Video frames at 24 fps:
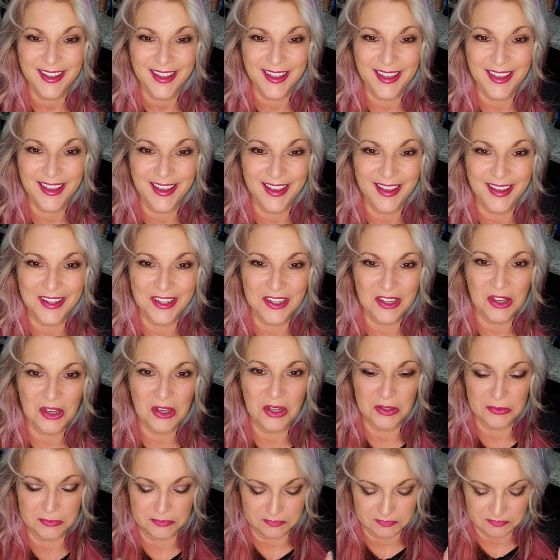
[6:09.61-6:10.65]
and
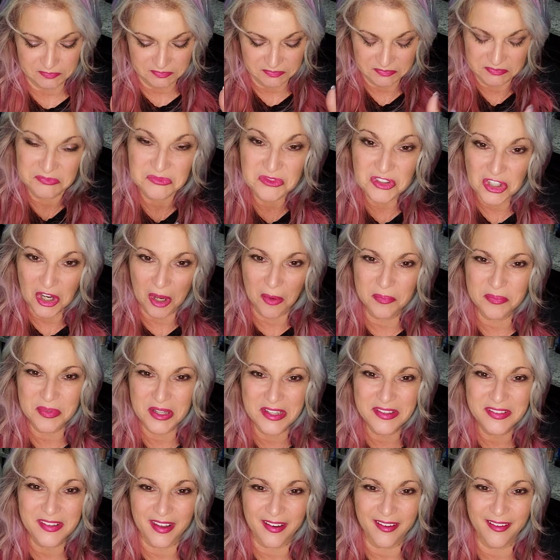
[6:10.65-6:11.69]
um, jump
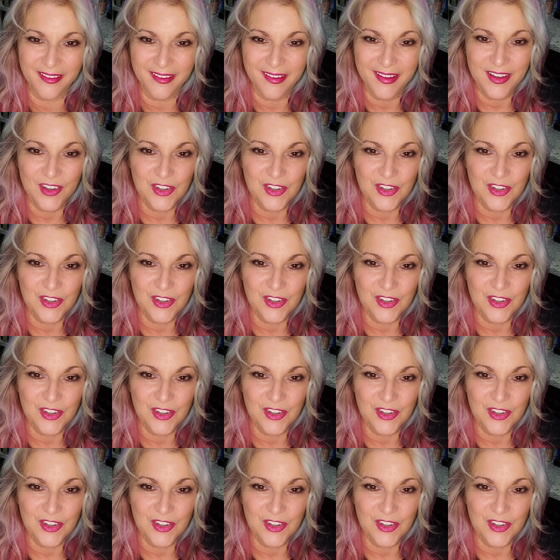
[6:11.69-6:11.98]
in there.